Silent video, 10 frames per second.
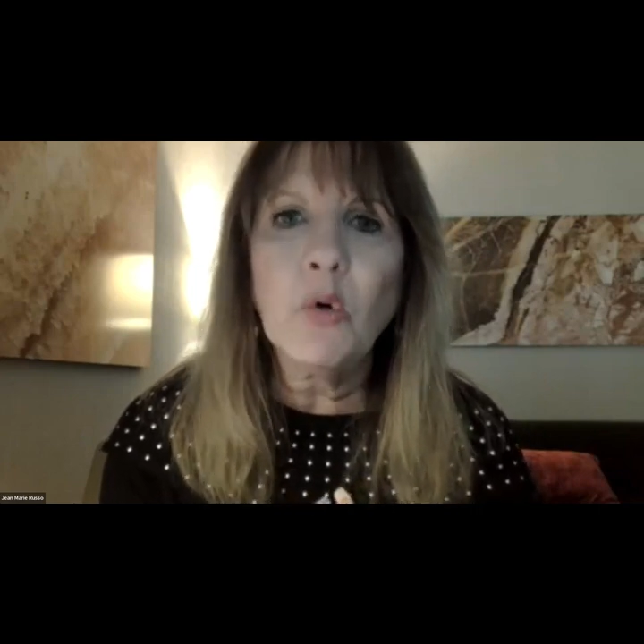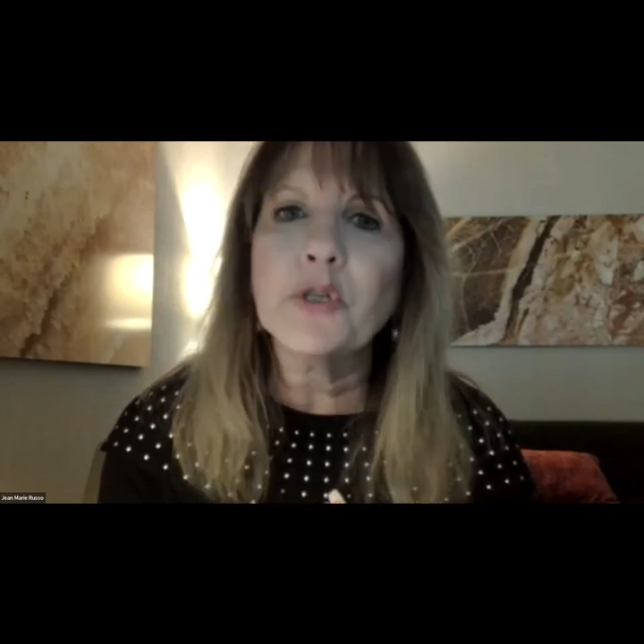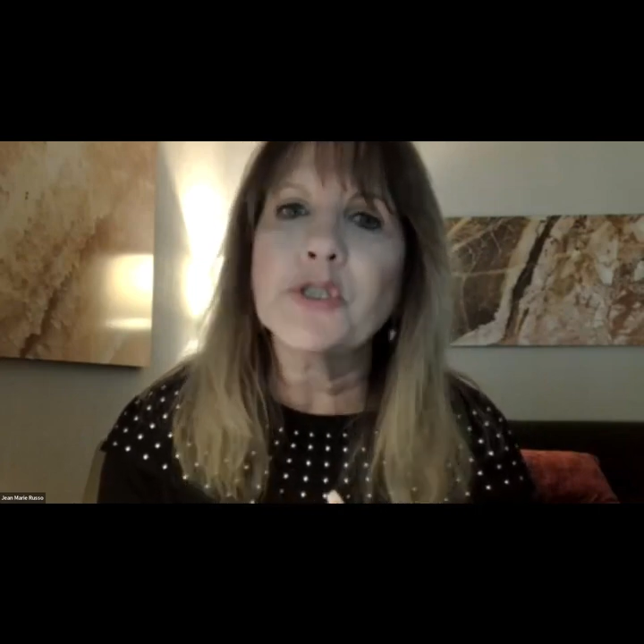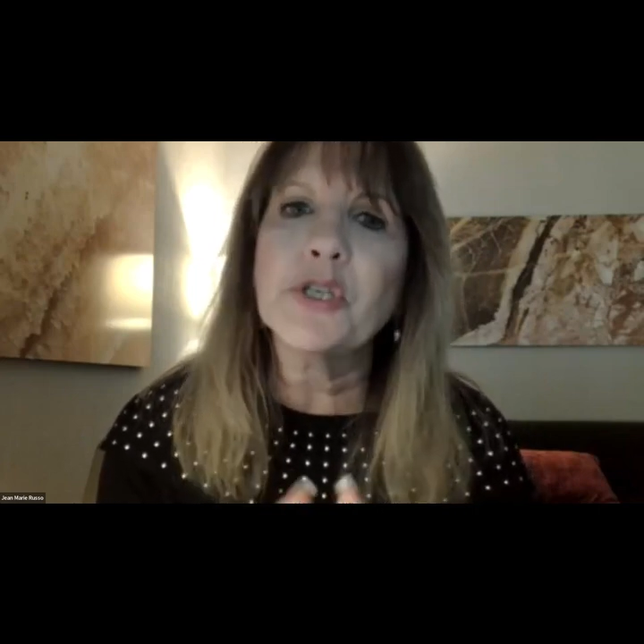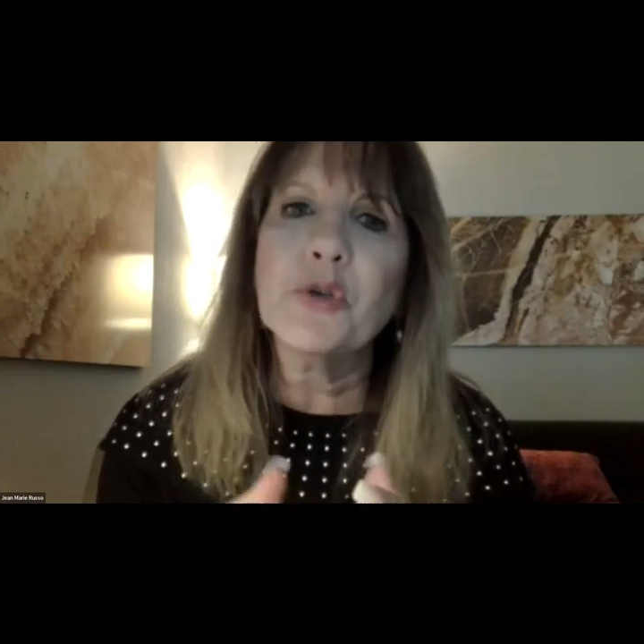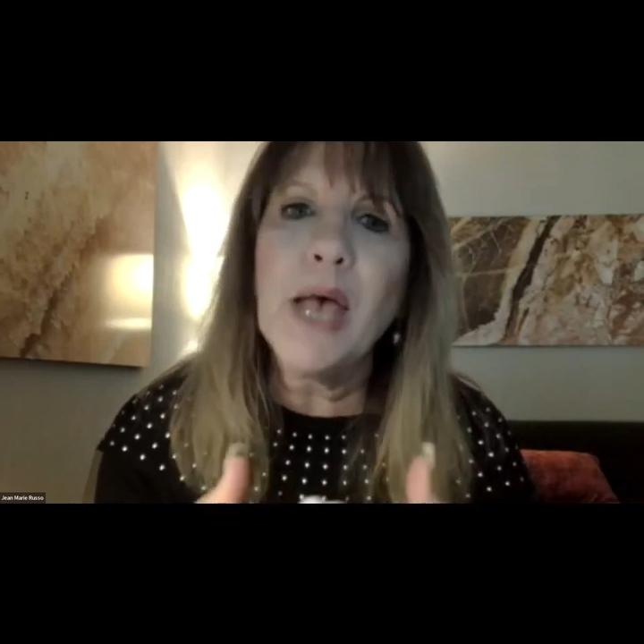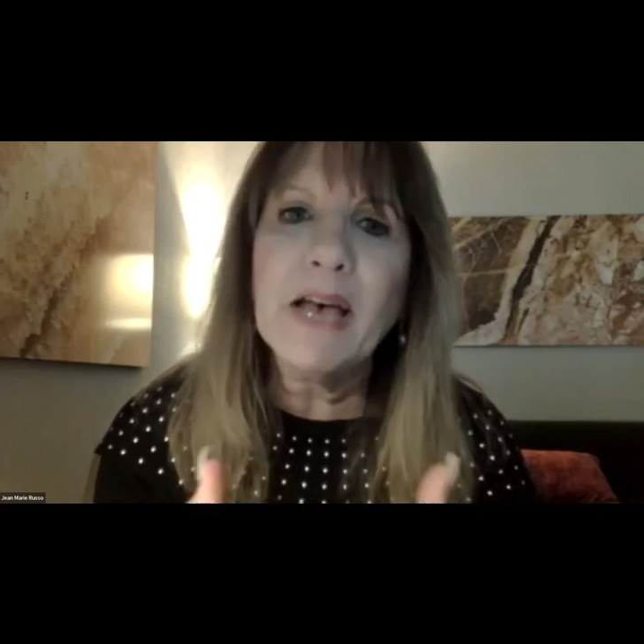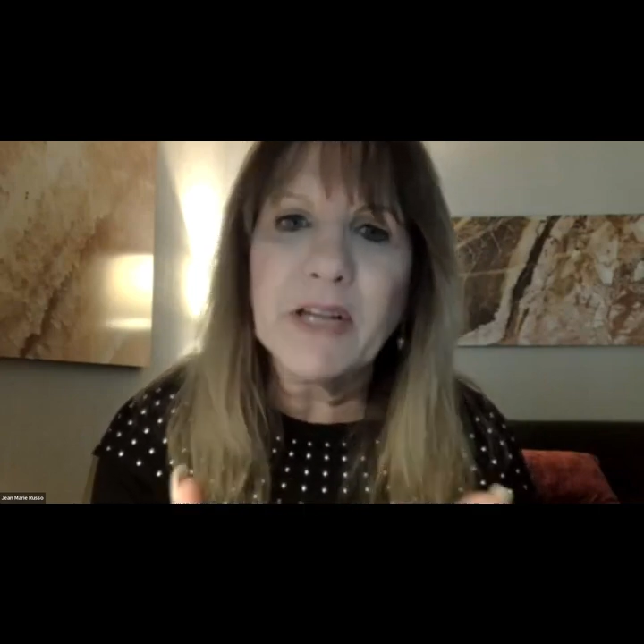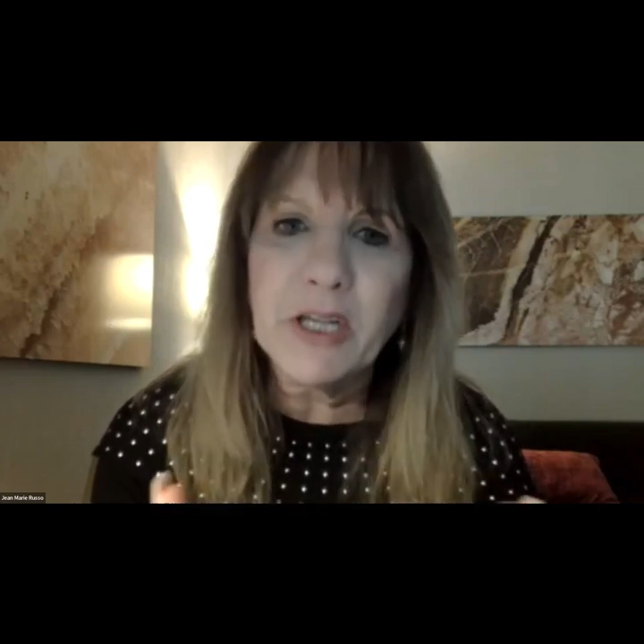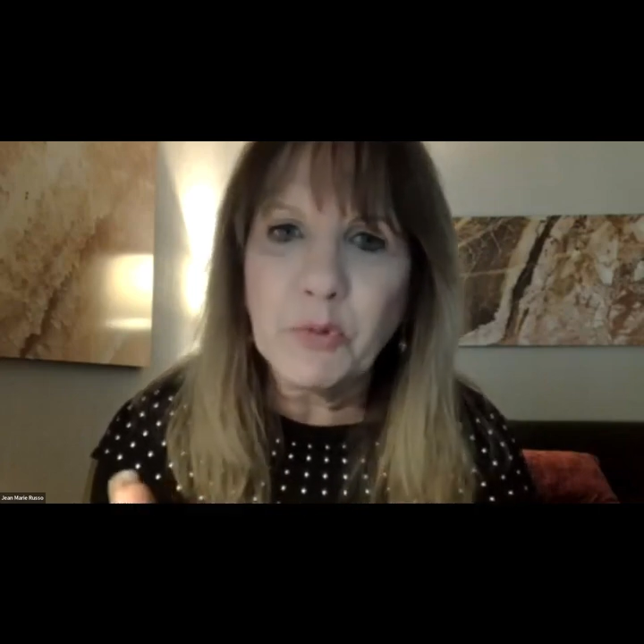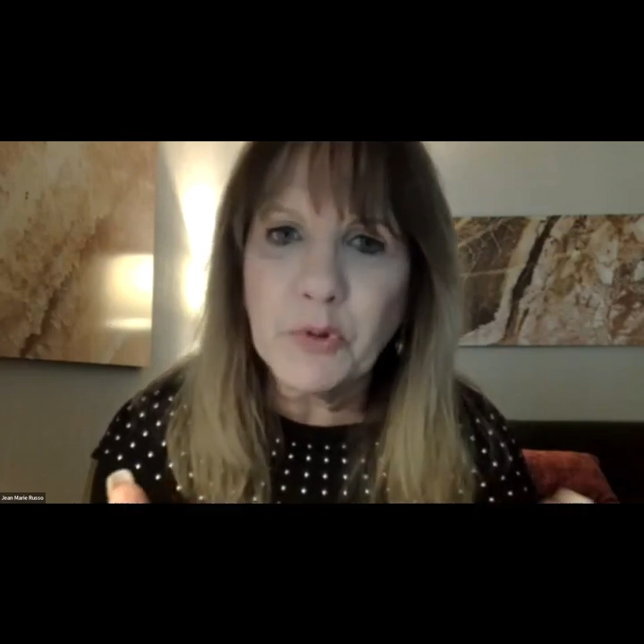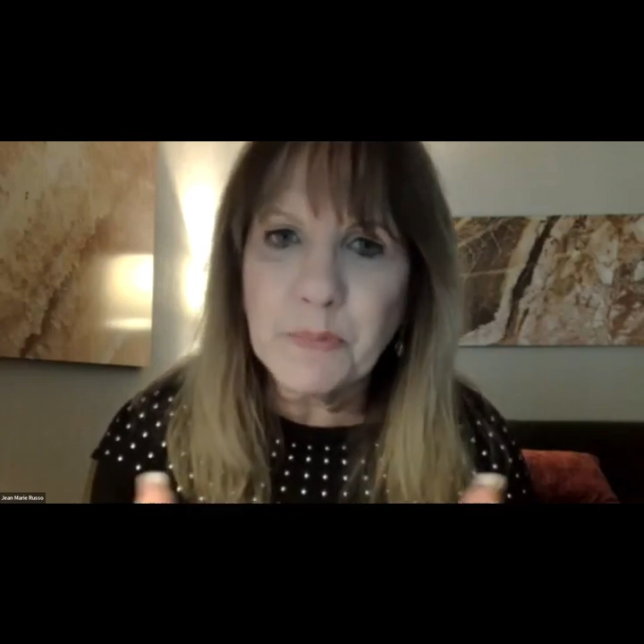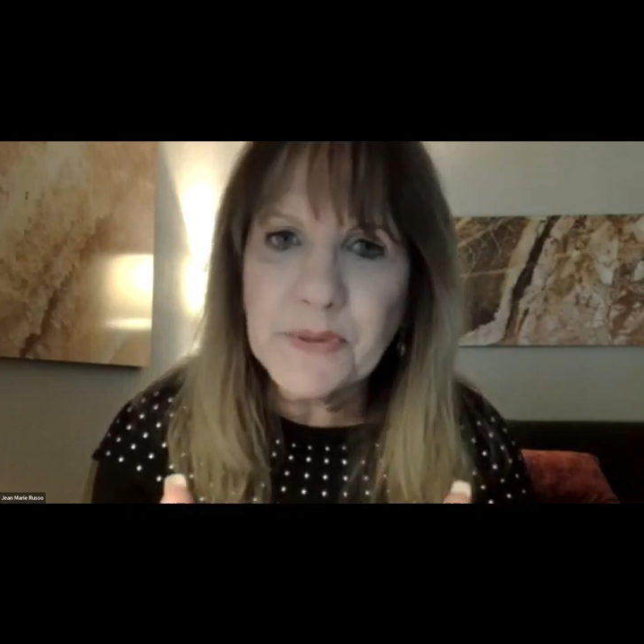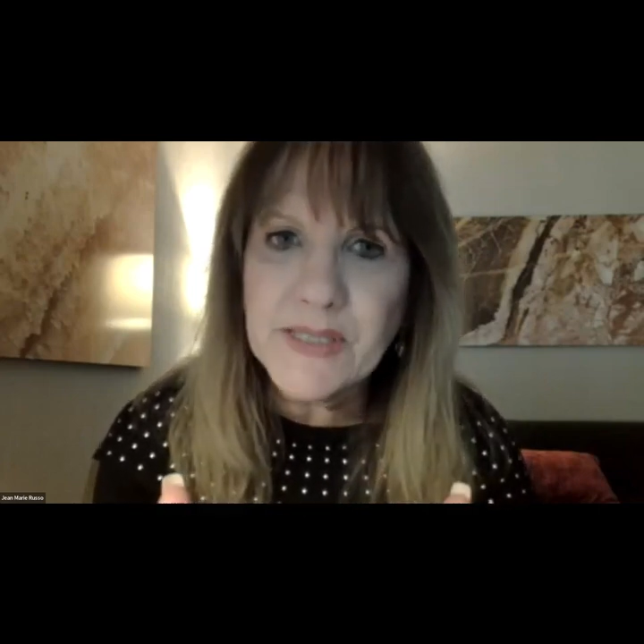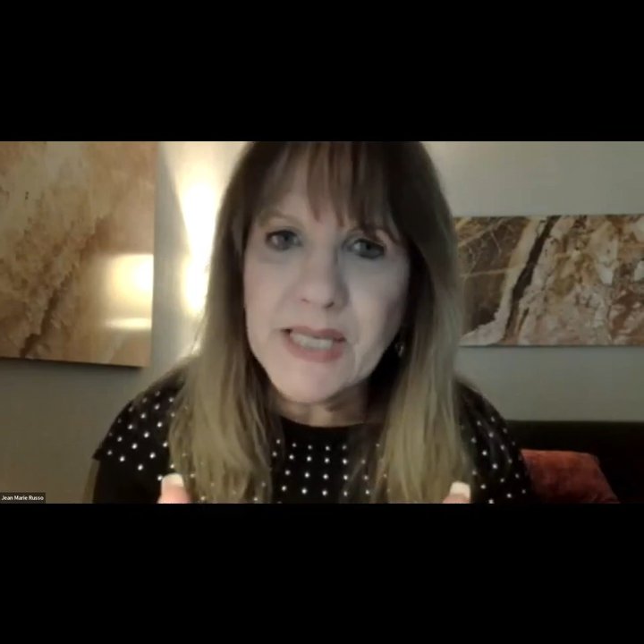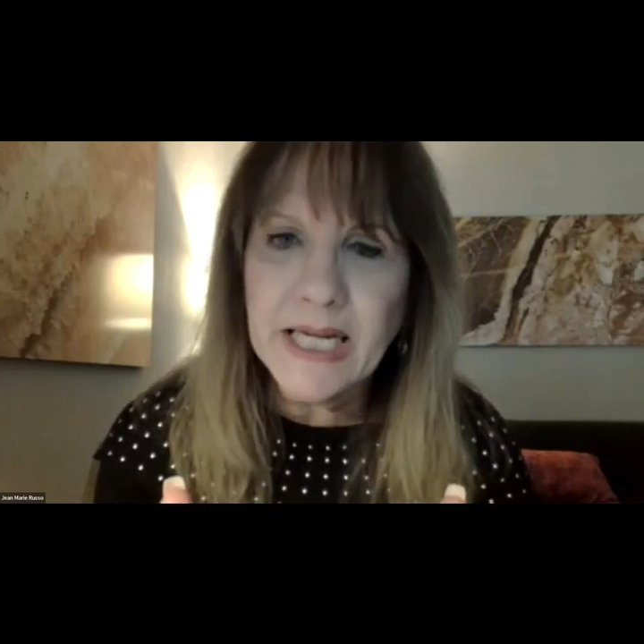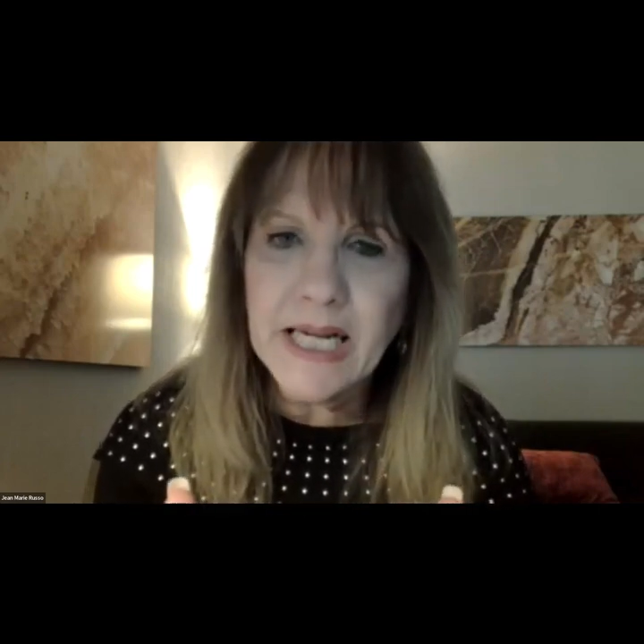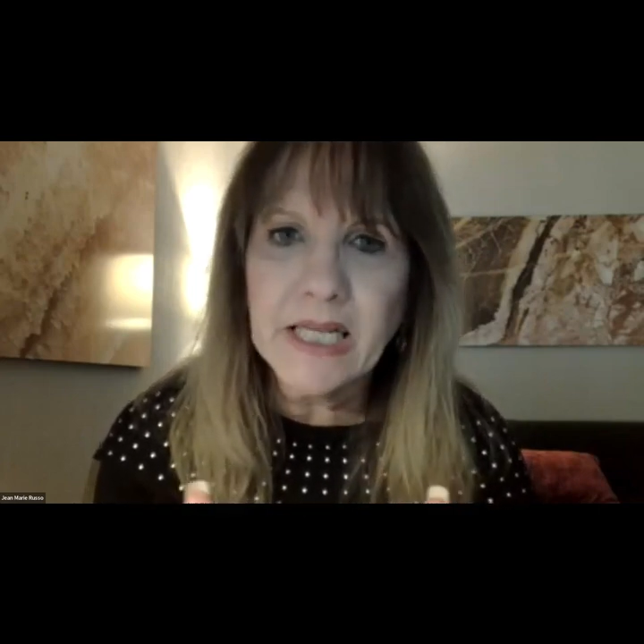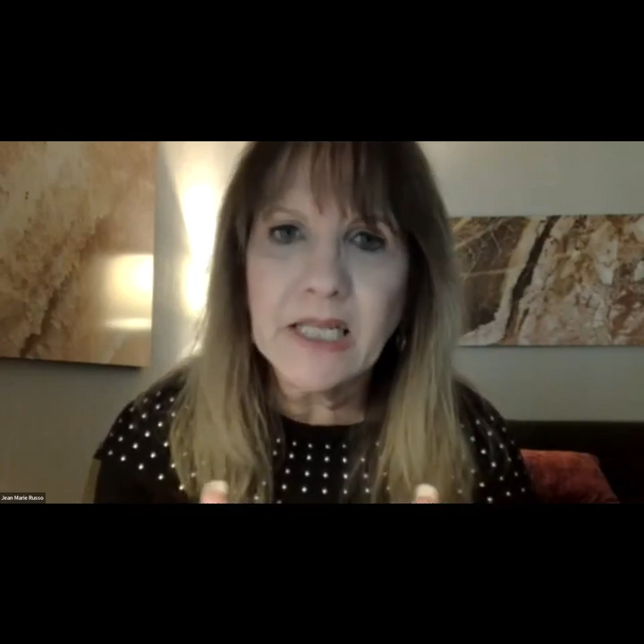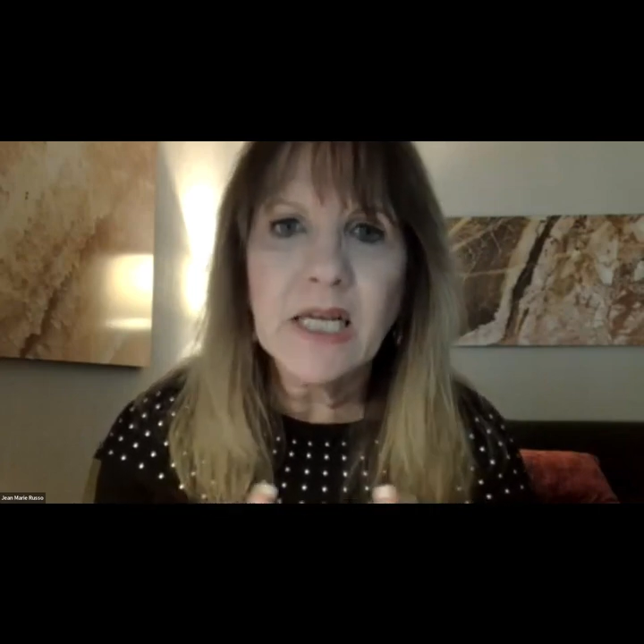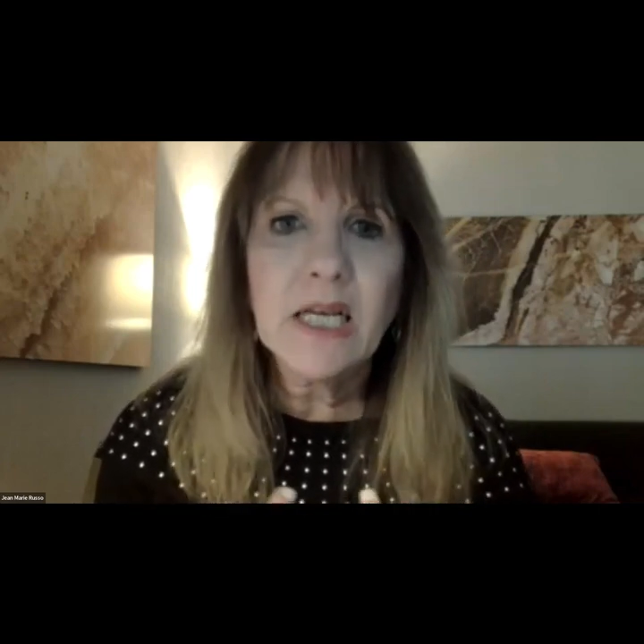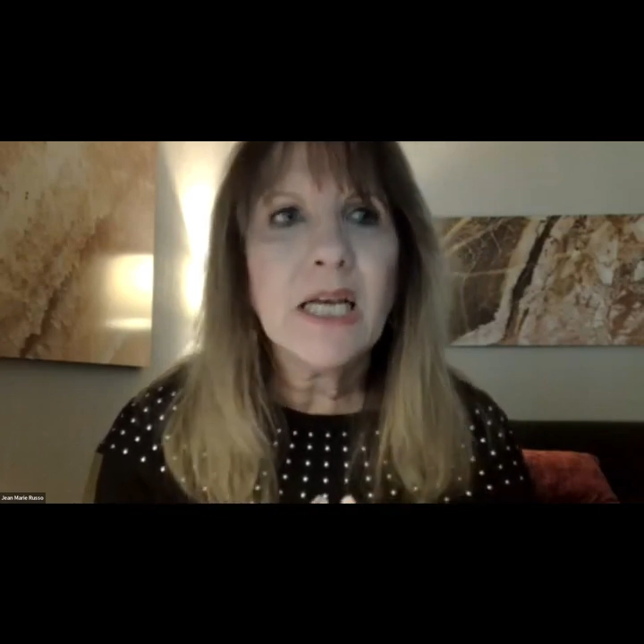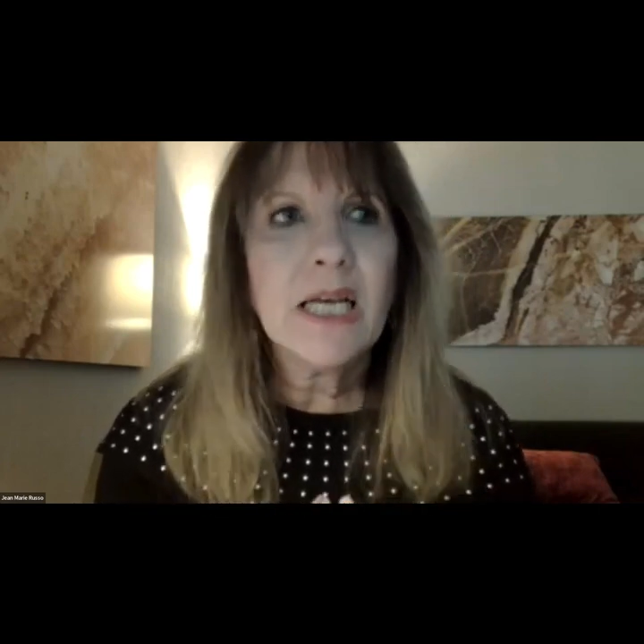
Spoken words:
or do you have a group setting?